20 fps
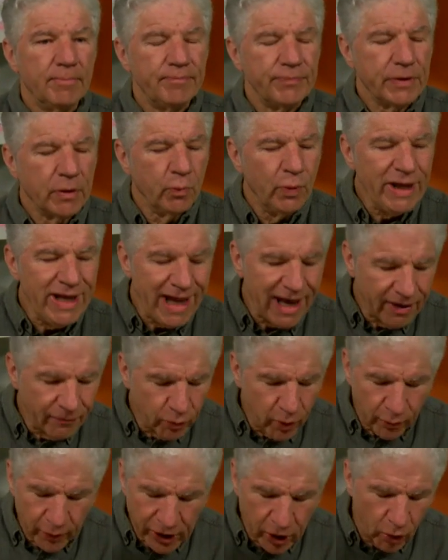we have what
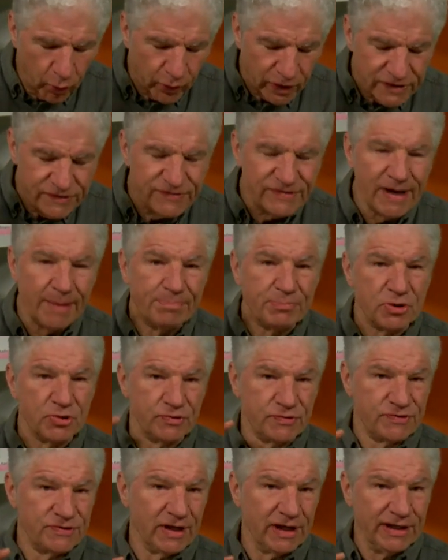we call receptor
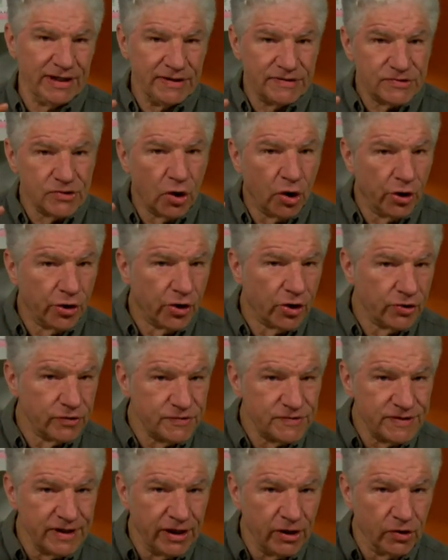sites on our
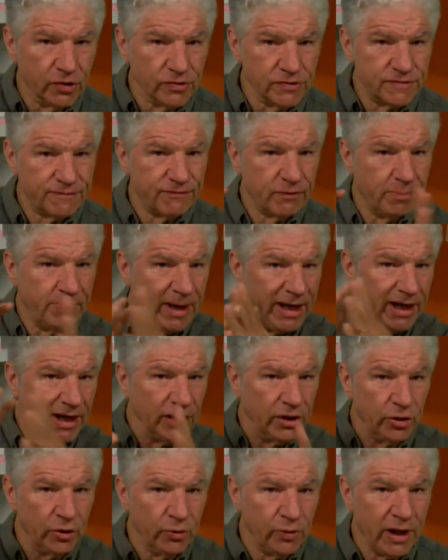cells for beta
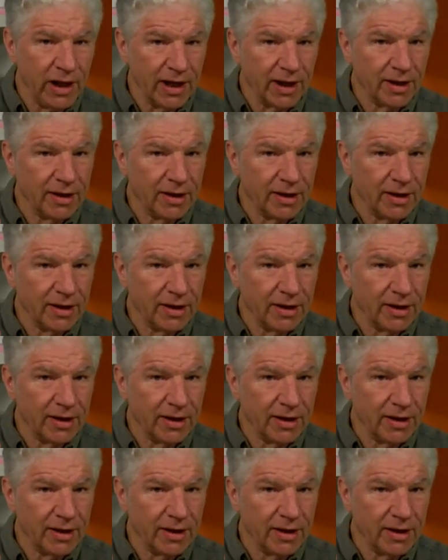glucan.